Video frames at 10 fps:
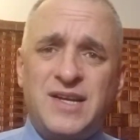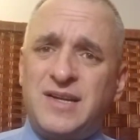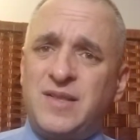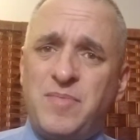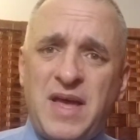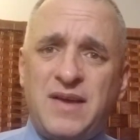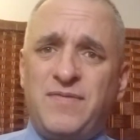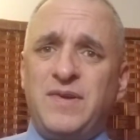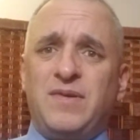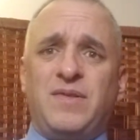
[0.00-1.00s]
out of the
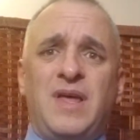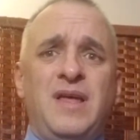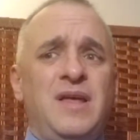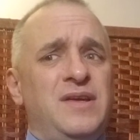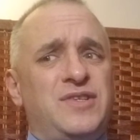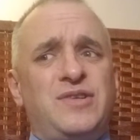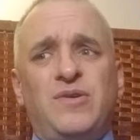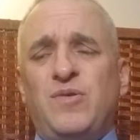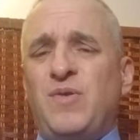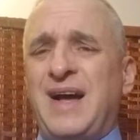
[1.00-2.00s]
backfield,
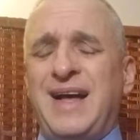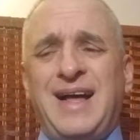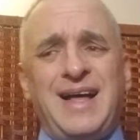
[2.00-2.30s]
so.